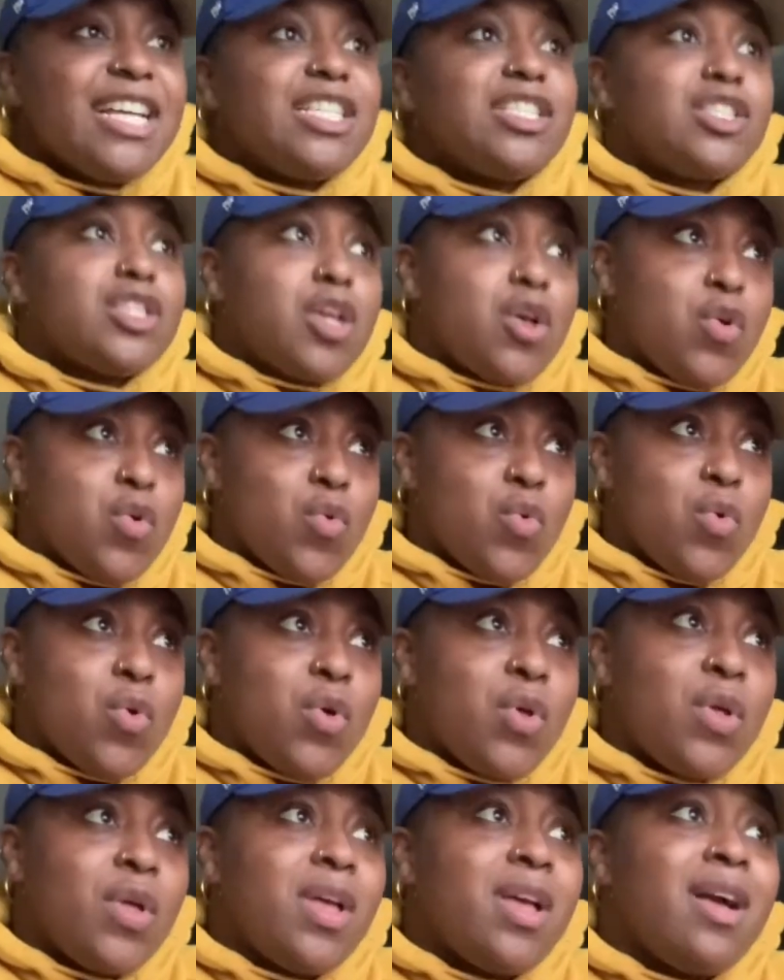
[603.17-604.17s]
So
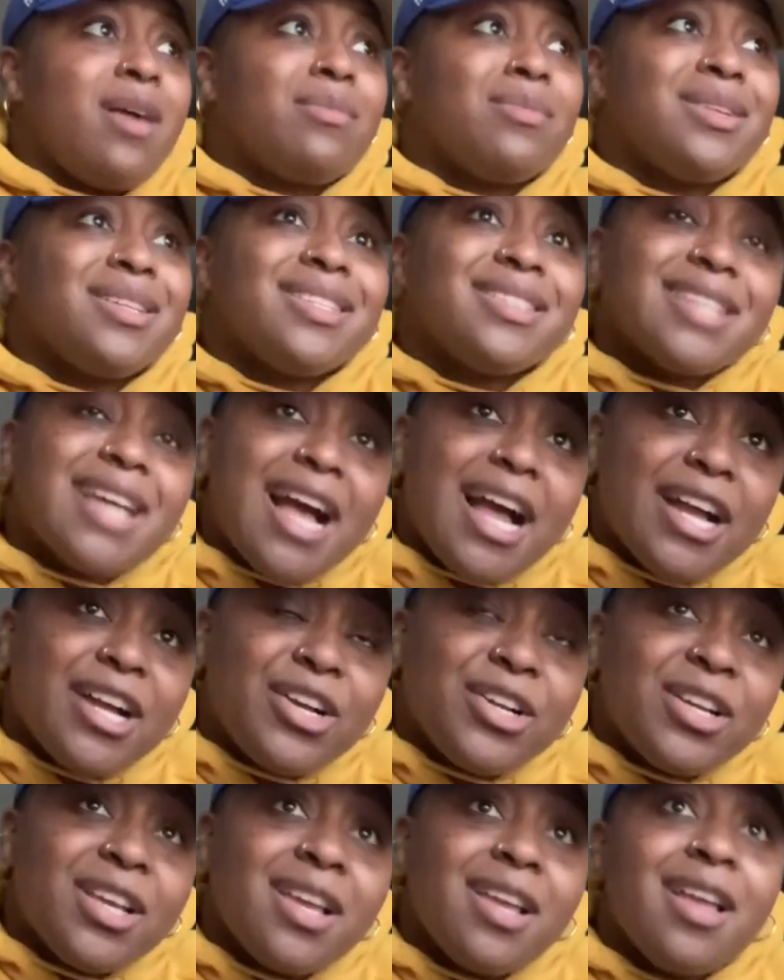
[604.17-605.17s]
I'm really
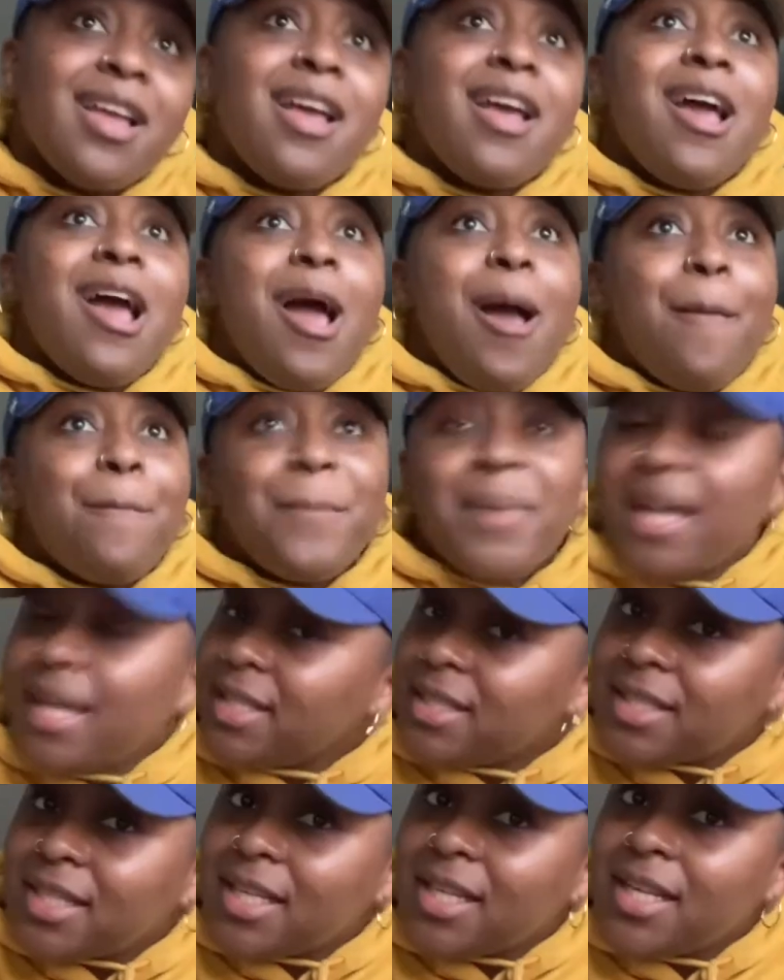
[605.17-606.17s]
tired,
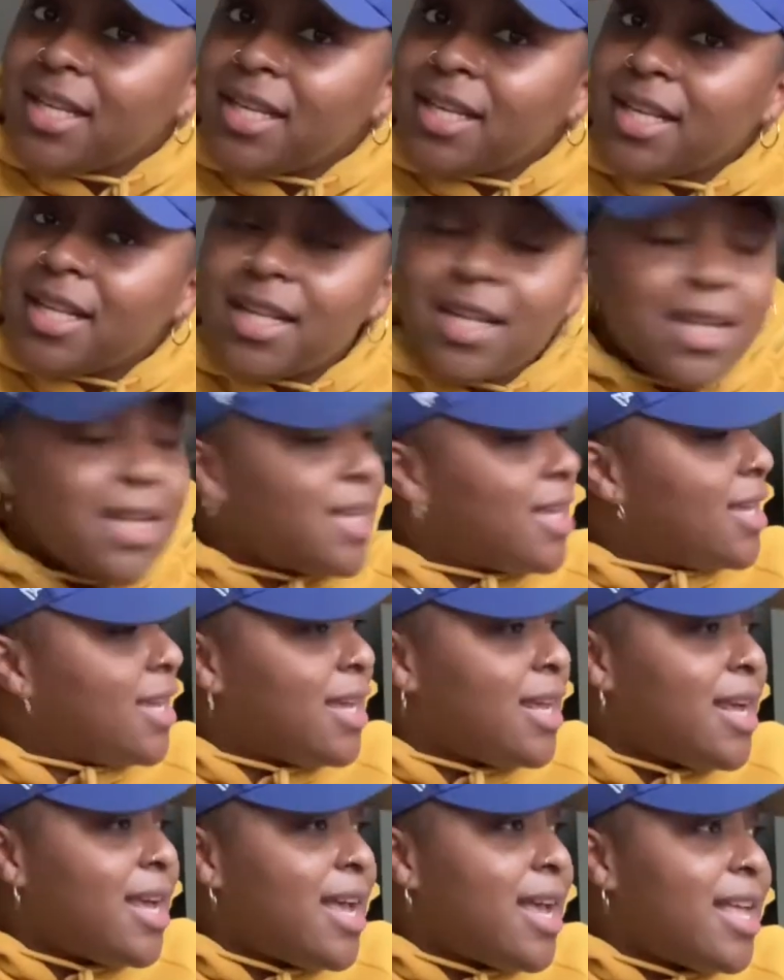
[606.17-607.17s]
but
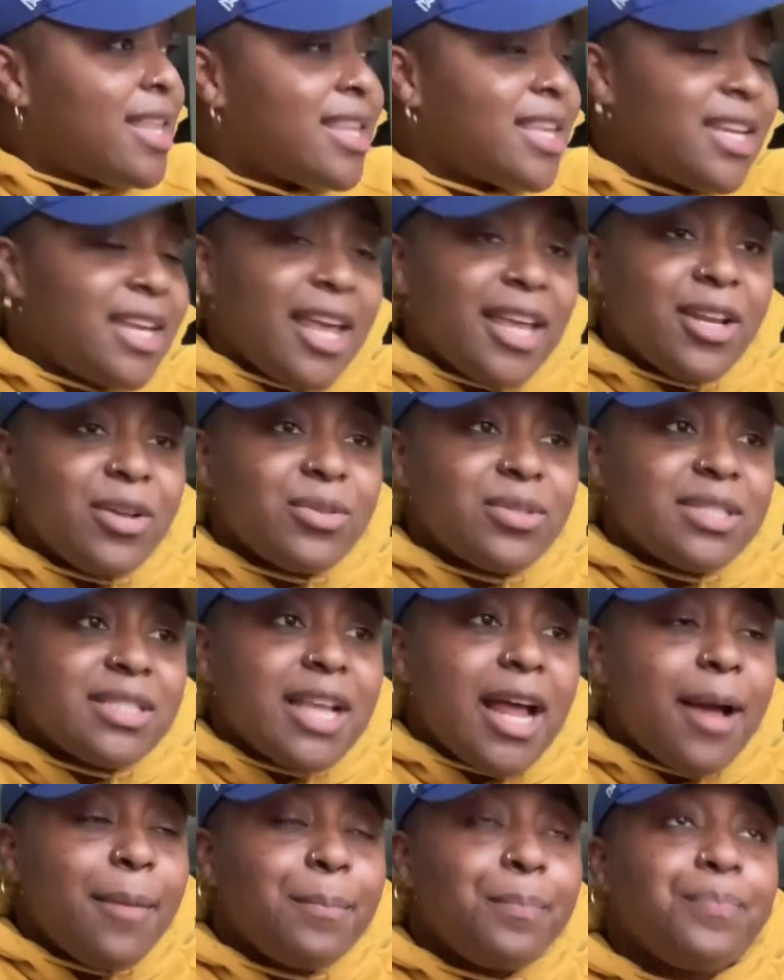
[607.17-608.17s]
the day don't
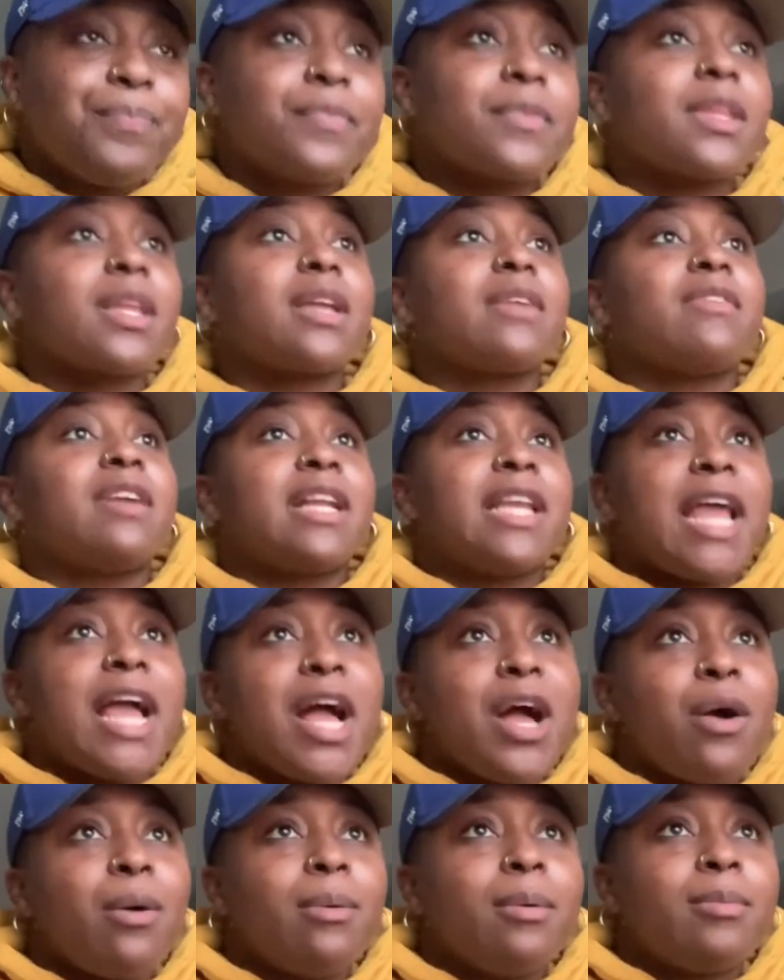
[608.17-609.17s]
stop. Right
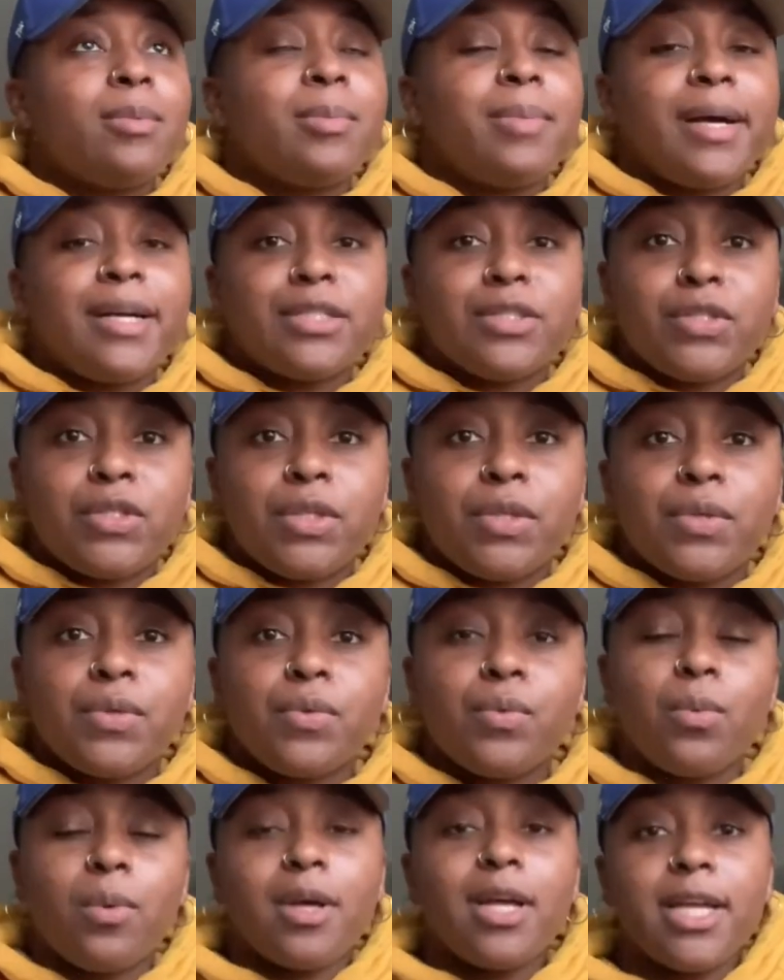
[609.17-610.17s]
now, I'm about to,
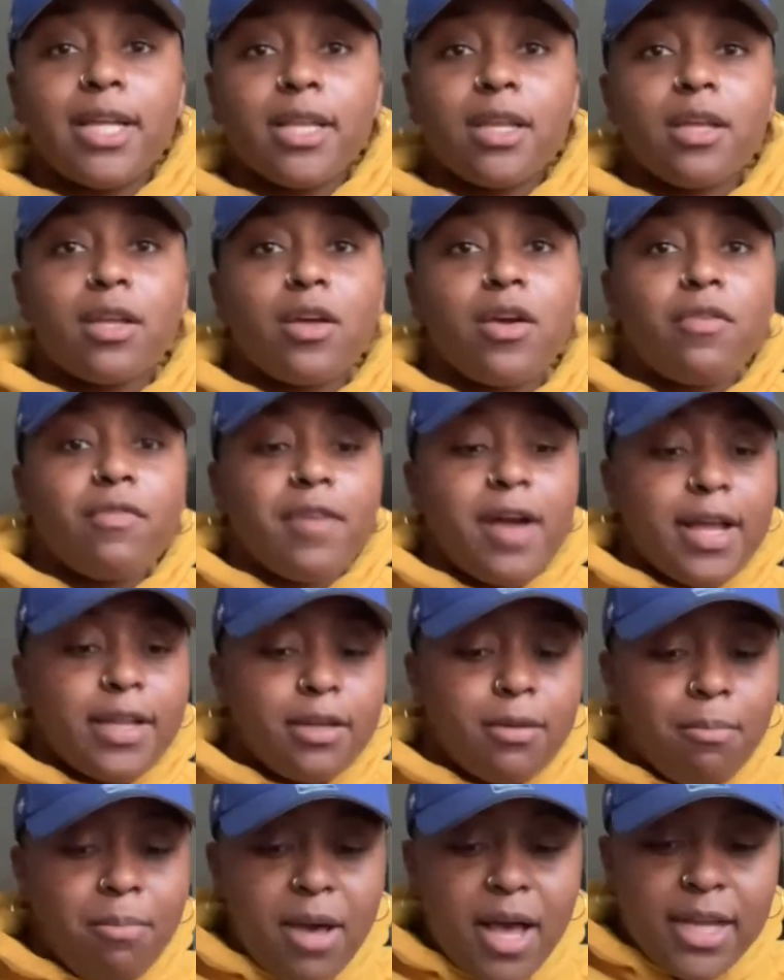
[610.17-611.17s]
one, go find a
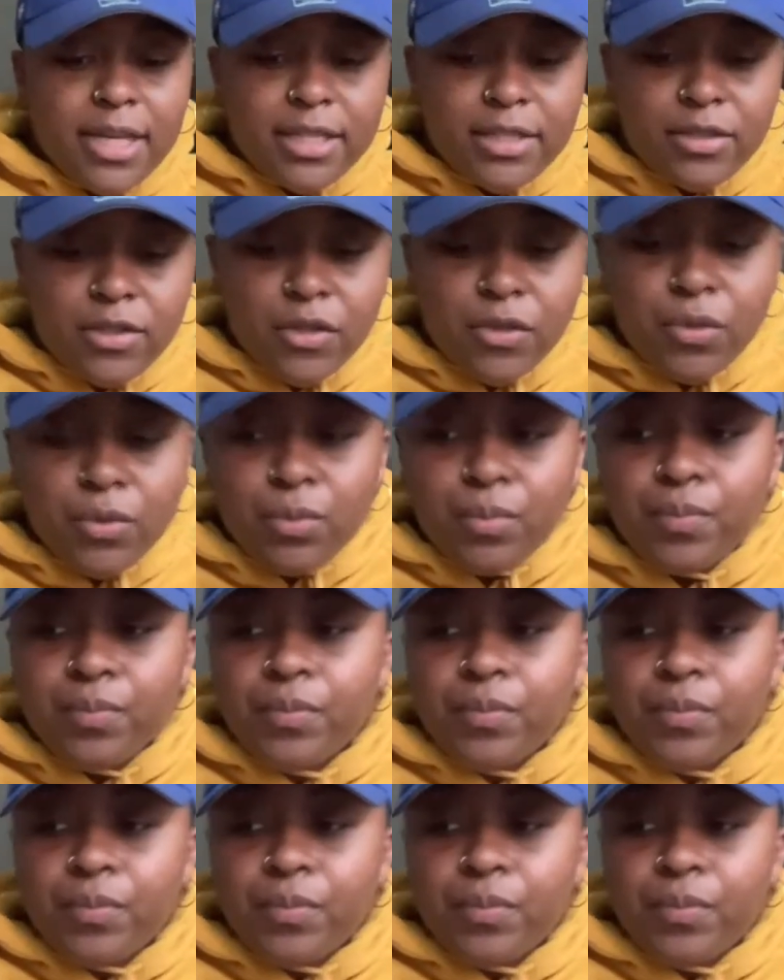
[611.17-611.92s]
bodysuit.